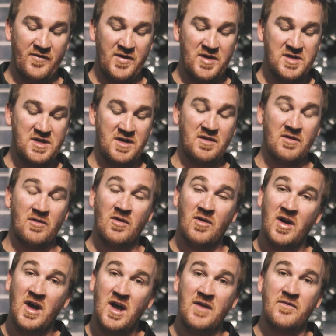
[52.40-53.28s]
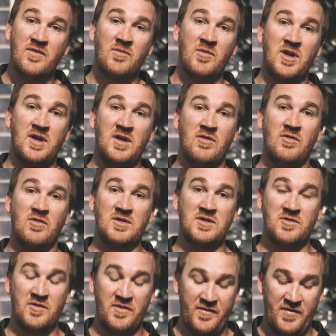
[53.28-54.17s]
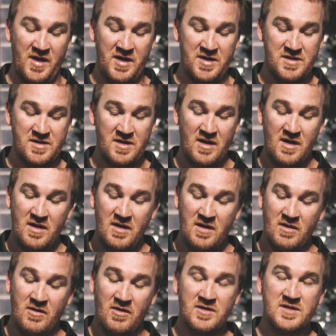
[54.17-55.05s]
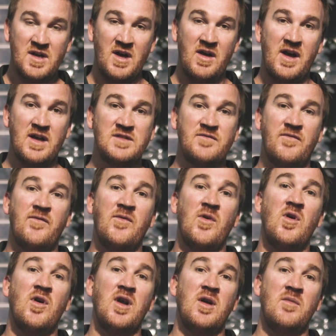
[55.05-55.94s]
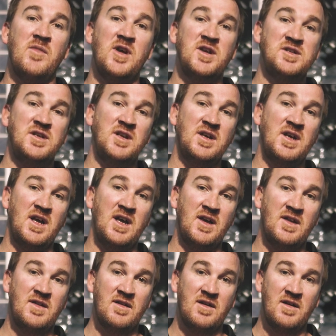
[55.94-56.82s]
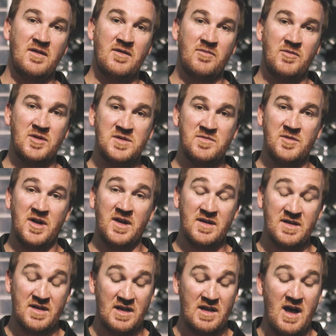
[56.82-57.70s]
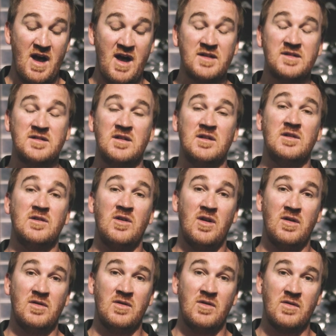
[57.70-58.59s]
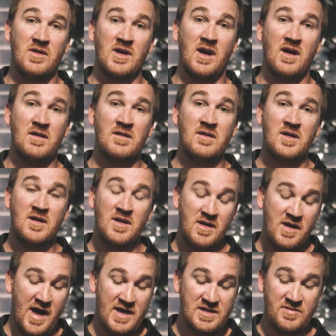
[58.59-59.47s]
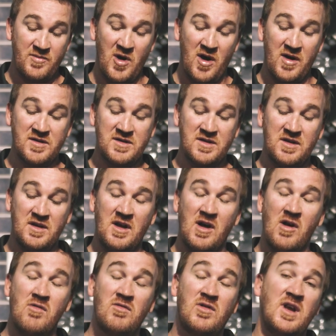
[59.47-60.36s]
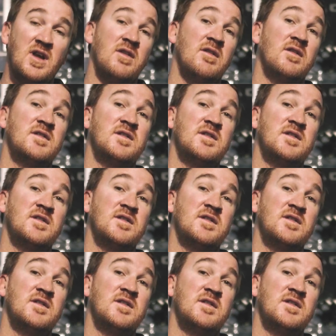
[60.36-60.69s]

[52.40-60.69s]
fishing or even when you hook to a fish. It also has finer meshing gear teeth, which means it lasts a lot longer as opposed to the old gear